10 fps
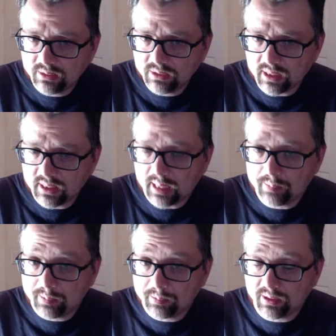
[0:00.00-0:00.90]

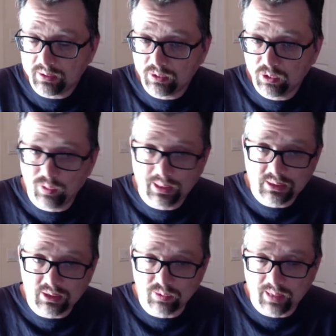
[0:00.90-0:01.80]
And a lot of
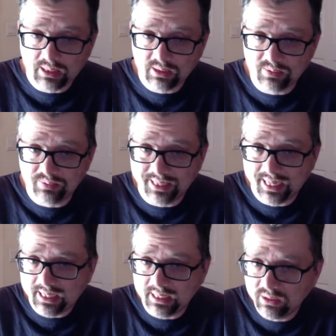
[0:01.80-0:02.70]
people who went to the
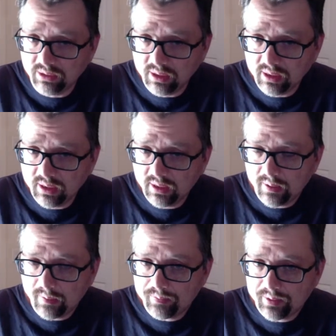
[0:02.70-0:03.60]
rallies have
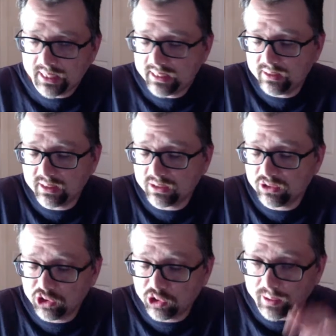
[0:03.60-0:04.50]
died, and
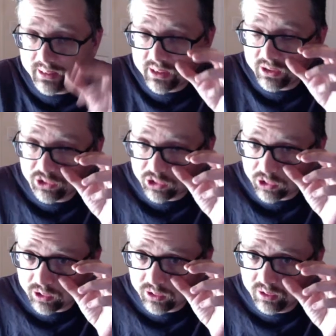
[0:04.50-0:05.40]
he doesn't show any
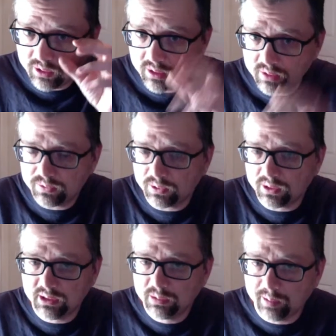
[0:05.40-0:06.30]
concern
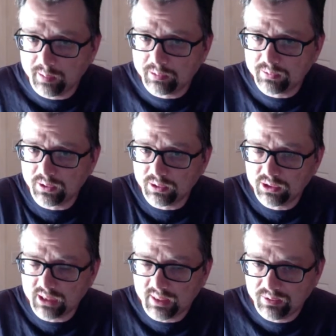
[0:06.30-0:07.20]
for these people, for
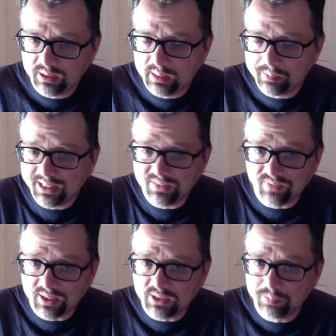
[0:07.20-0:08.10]
their safety. He makes
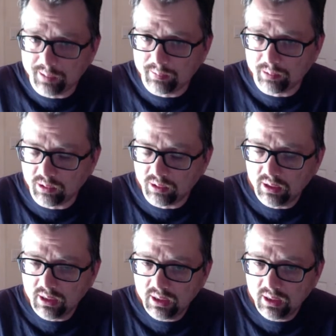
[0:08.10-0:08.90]
fun of people